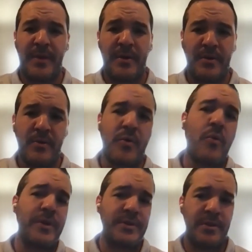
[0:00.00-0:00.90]
amount you're
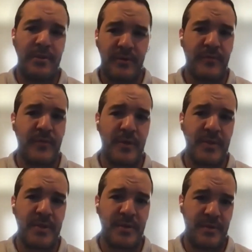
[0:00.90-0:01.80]
going to learn from
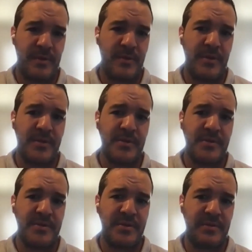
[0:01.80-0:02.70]
it
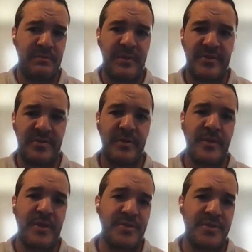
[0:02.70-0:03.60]
is lesser and
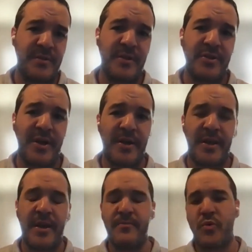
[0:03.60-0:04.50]
lesser, and then you kind of
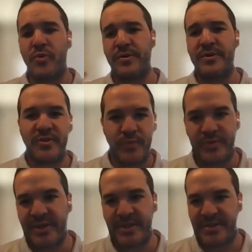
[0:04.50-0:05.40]
get more into this
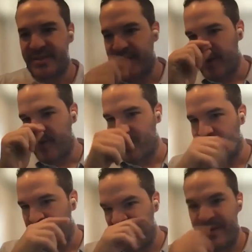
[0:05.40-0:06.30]
routine state
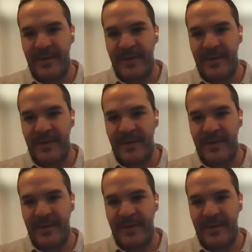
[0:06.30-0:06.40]
where